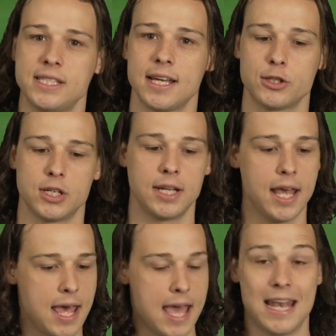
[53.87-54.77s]
section,
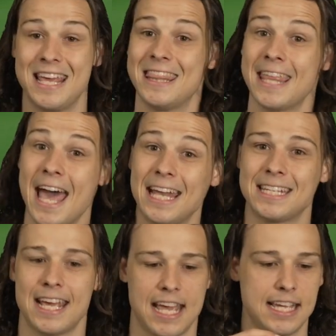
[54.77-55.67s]
and in
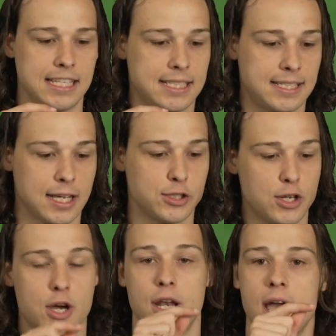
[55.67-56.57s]
that is a section
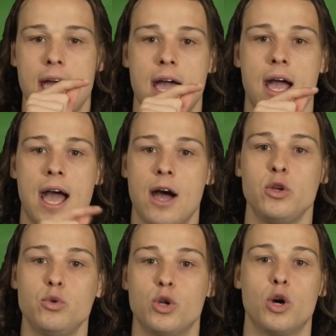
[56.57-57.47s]
on how
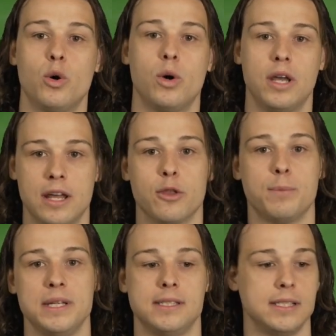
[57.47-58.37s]
you know another
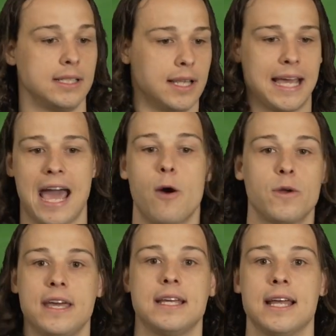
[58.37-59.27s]
PC, like how
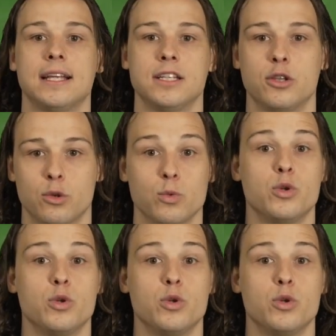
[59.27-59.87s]
are they connected through